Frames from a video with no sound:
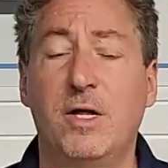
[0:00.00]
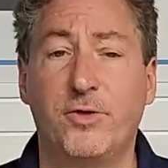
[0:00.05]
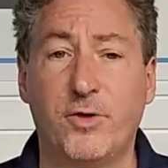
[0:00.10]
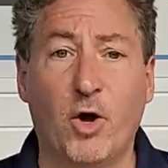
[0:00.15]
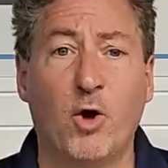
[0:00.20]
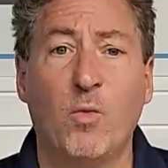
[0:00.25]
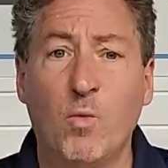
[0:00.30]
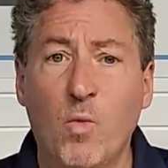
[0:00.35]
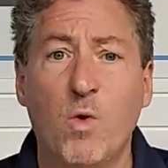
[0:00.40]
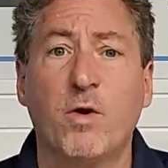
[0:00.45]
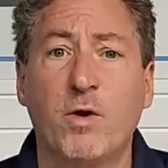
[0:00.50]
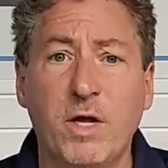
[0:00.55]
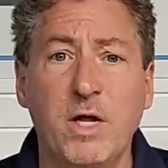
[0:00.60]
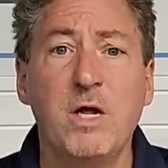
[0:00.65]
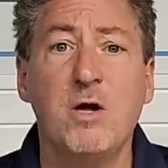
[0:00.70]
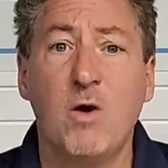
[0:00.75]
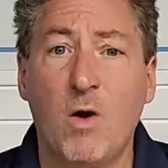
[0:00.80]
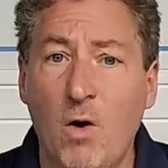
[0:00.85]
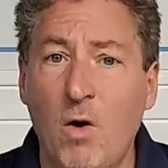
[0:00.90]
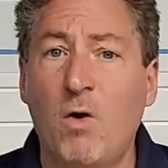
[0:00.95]
they're
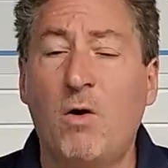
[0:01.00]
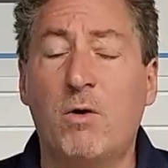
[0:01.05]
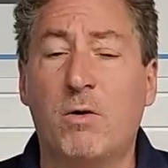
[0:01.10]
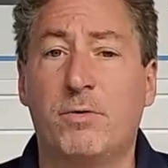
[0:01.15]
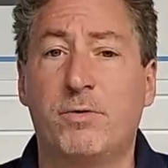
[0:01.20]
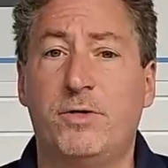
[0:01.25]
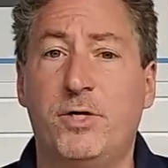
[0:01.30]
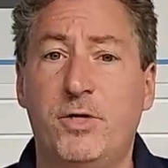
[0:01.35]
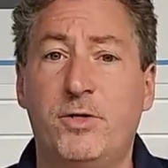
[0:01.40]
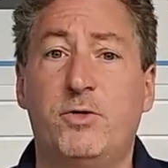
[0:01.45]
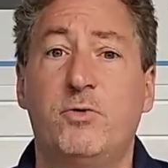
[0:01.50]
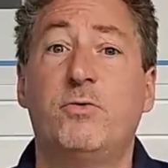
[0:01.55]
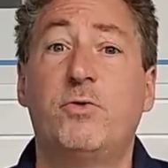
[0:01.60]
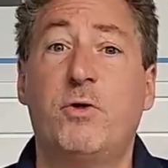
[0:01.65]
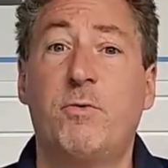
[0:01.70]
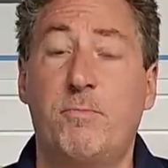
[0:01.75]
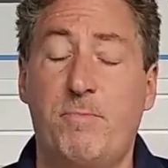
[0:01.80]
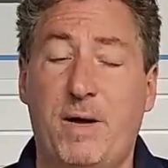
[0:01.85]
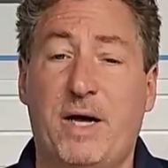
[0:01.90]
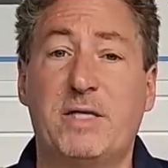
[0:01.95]
working hard to do
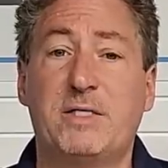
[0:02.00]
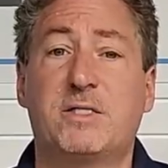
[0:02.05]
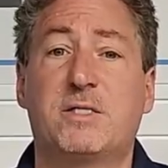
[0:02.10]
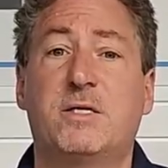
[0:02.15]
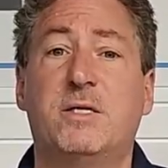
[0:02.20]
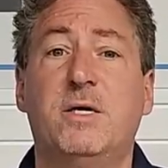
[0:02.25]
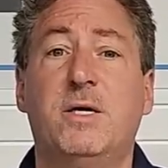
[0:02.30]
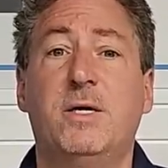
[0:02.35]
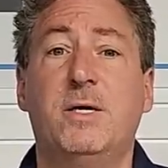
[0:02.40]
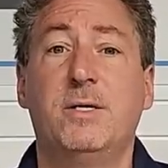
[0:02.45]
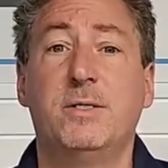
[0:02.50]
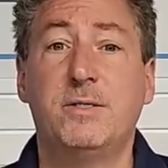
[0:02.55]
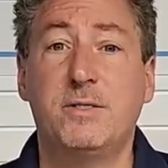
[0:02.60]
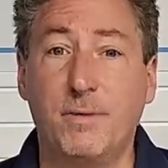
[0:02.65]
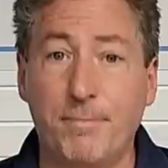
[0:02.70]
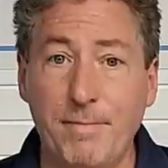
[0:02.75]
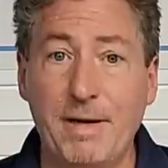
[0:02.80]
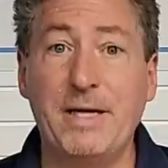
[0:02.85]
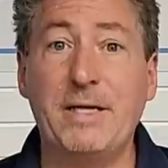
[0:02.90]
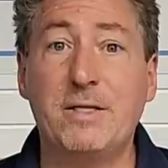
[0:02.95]
their best to
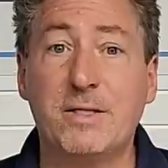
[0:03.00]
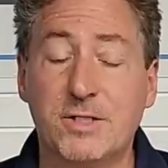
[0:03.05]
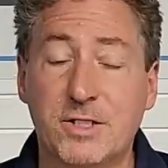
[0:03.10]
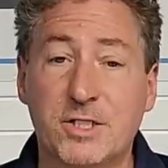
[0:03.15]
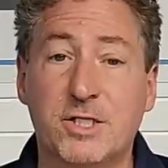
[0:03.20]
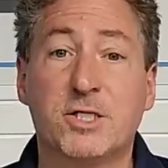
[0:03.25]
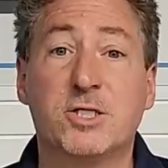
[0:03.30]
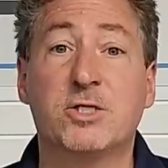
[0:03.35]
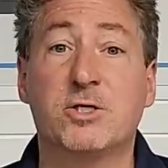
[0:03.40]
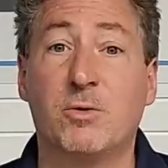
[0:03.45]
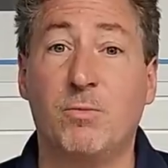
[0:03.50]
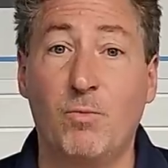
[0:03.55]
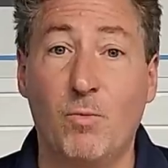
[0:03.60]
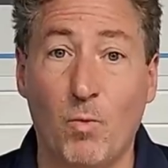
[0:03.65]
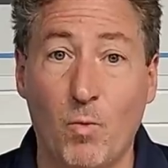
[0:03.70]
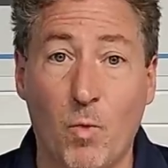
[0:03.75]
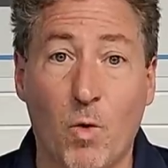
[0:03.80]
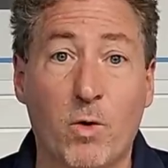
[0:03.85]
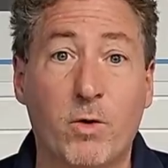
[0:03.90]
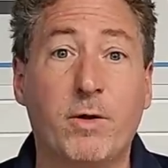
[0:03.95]
make the system
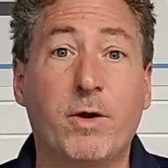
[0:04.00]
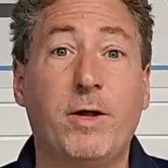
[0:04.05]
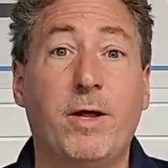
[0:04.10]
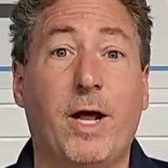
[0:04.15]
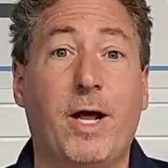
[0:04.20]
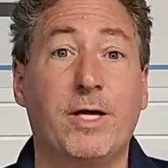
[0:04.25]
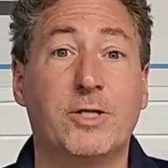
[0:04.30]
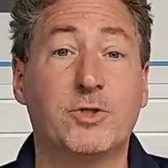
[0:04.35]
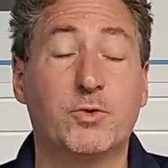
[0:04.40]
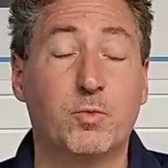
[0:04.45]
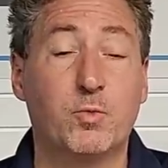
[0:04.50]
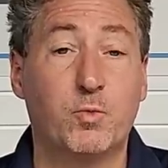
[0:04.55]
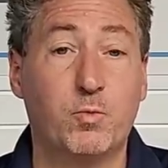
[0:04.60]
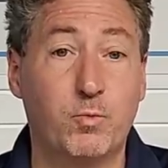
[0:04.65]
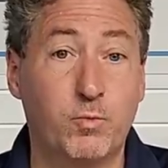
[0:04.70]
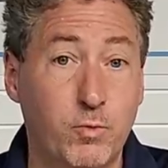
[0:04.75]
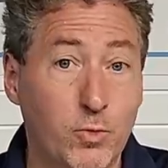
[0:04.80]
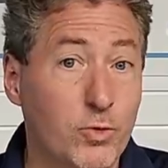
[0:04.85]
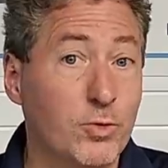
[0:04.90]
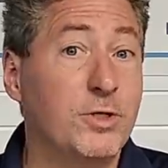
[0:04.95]
work as
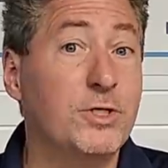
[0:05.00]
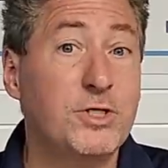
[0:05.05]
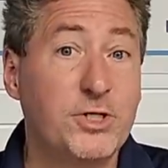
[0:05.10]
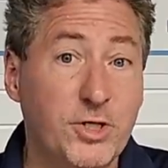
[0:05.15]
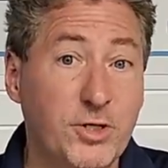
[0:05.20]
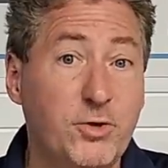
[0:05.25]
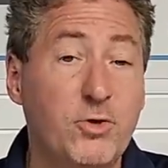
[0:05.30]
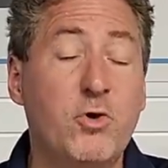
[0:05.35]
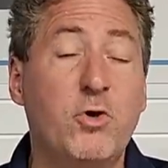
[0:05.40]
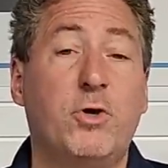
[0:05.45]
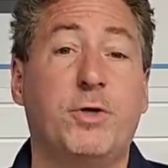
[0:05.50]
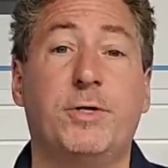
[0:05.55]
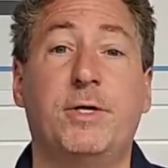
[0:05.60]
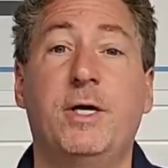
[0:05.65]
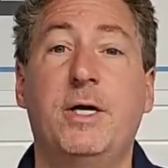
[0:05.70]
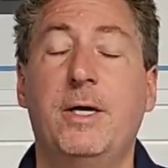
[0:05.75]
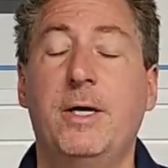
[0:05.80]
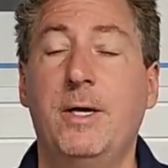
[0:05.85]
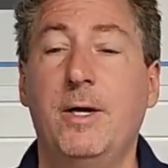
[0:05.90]
good as it could.